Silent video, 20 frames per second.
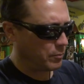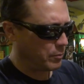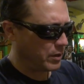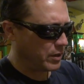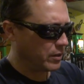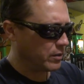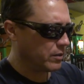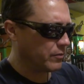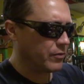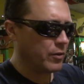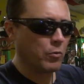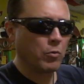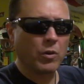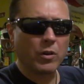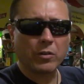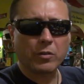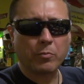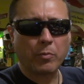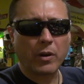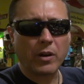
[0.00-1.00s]
because if it
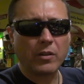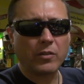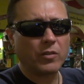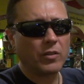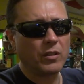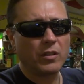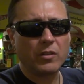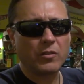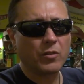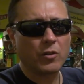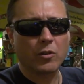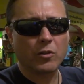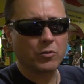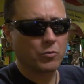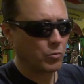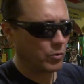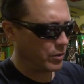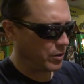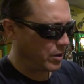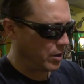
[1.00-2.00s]
was spicy, these girls
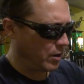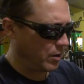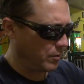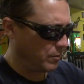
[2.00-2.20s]
wouldn't eat